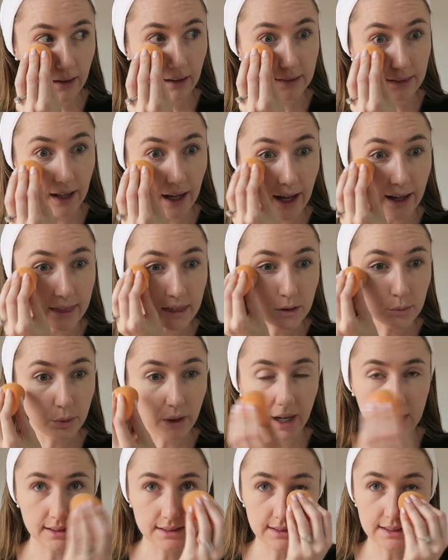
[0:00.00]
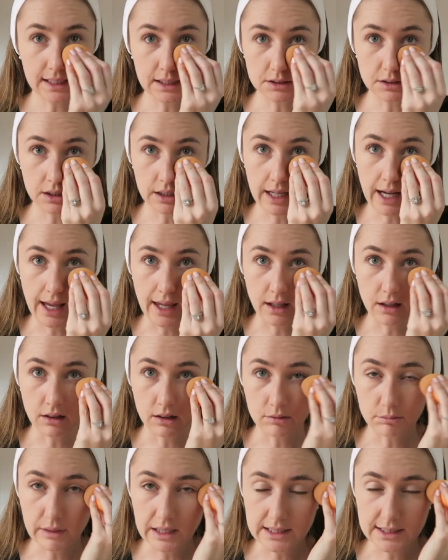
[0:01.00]
the other brands tend to cake
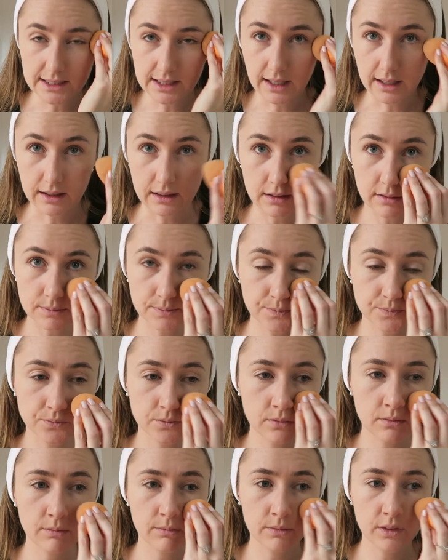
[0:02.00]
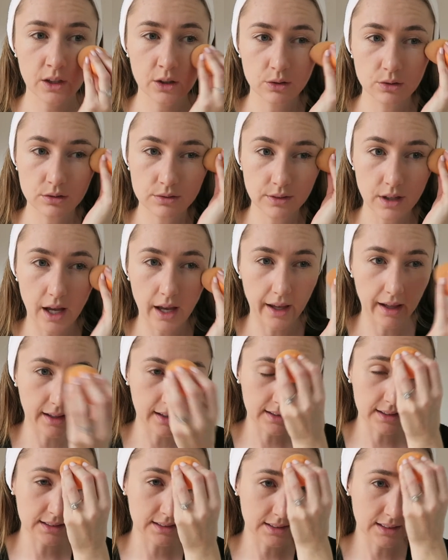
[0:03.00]
on my skin,
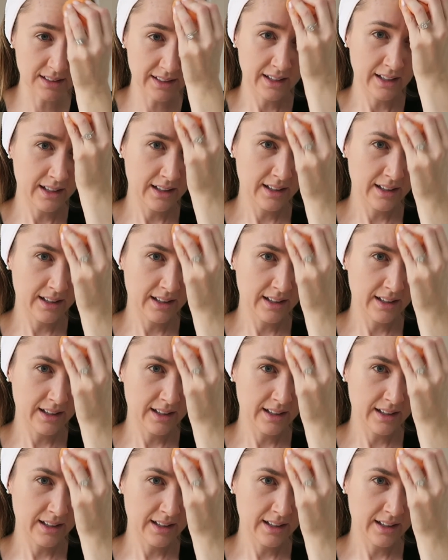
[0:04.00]
and